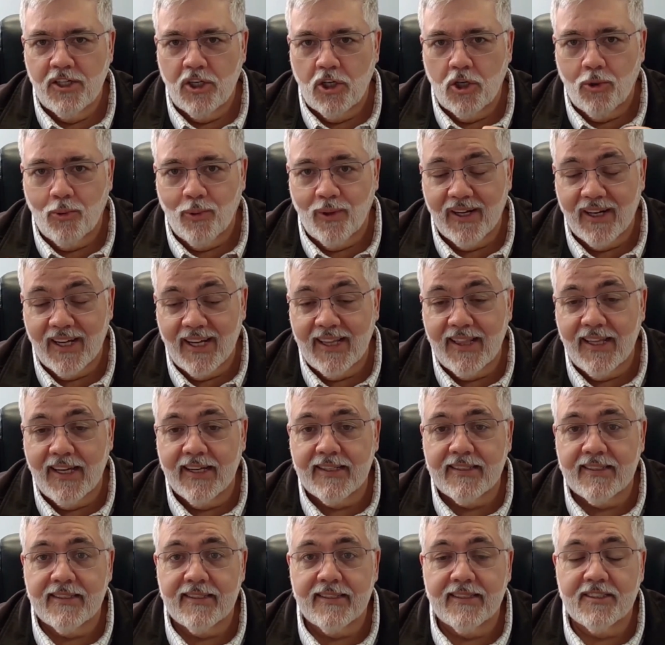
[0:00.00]
or what I
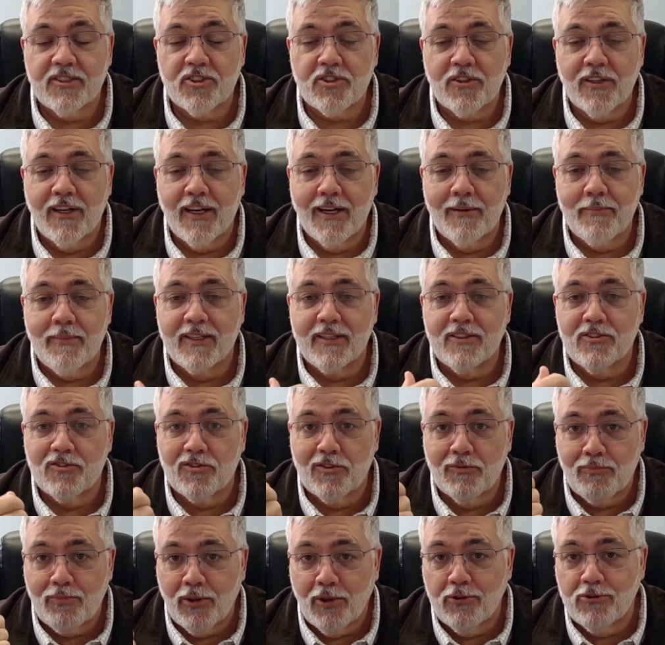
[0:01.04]
like to describe as
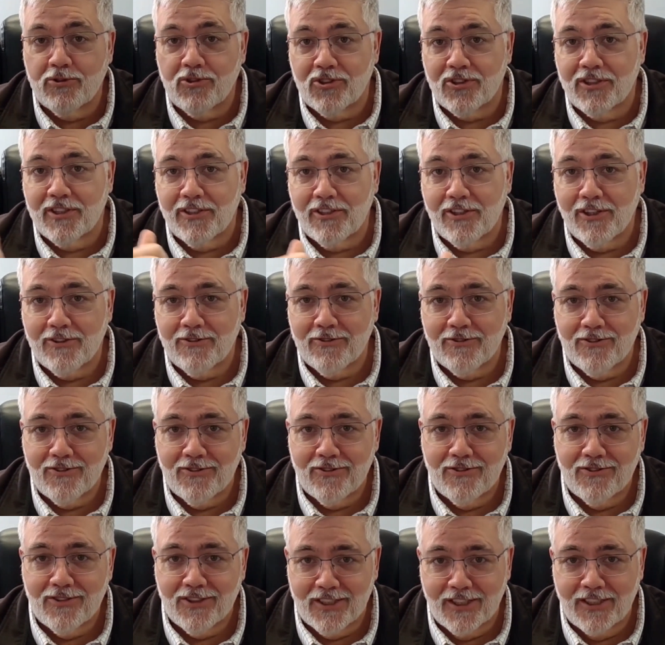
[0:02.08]
the post-it note
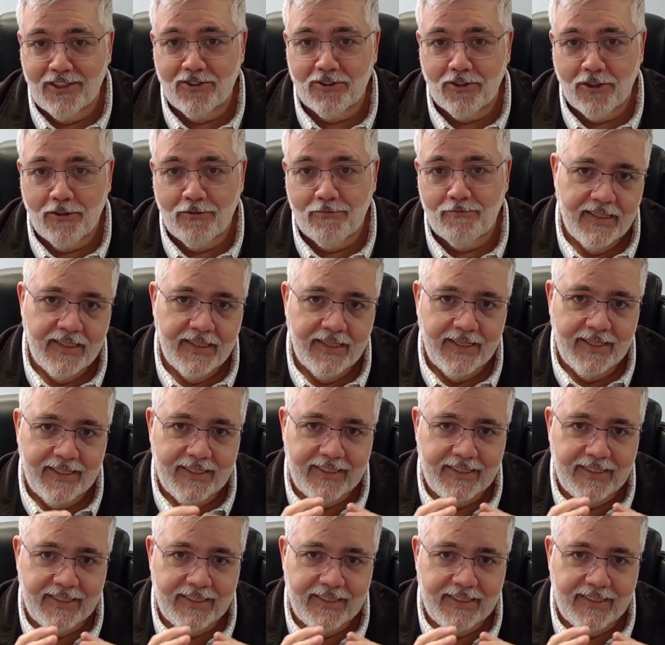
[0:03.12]
syndrome. A